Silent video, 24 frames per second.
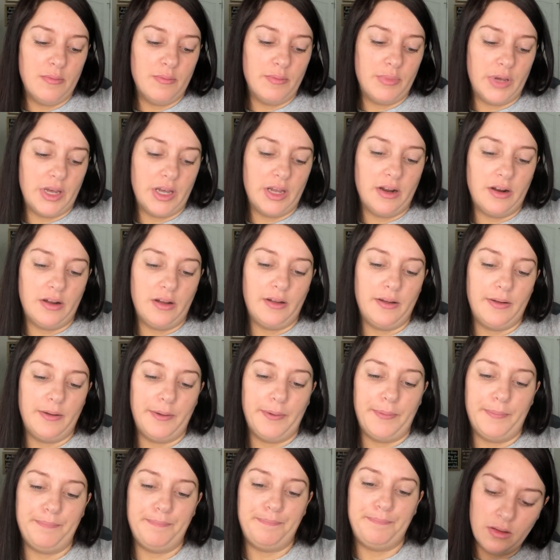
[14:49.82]
But
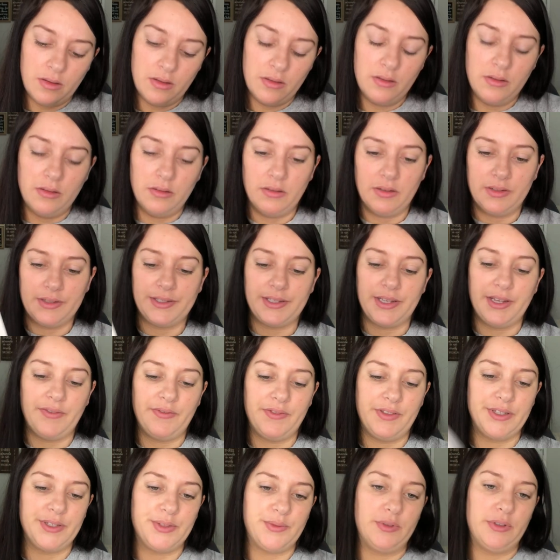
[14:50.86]
um, see if
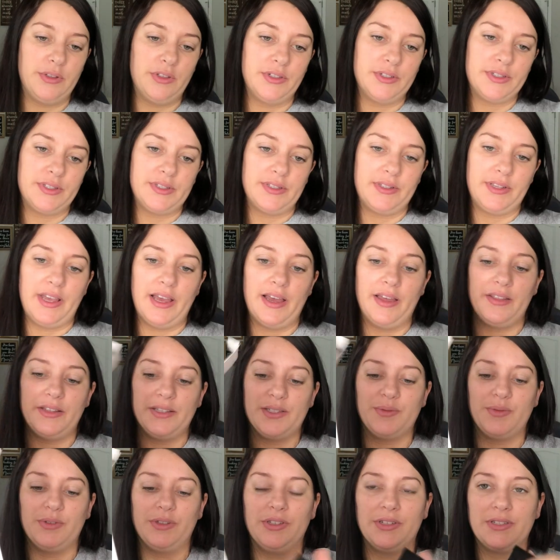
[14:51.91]
this one looks, yeah,
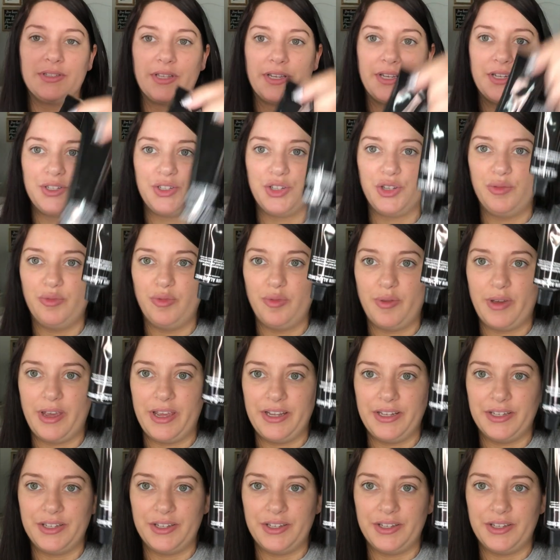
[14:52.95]
this one looks like a tube of paint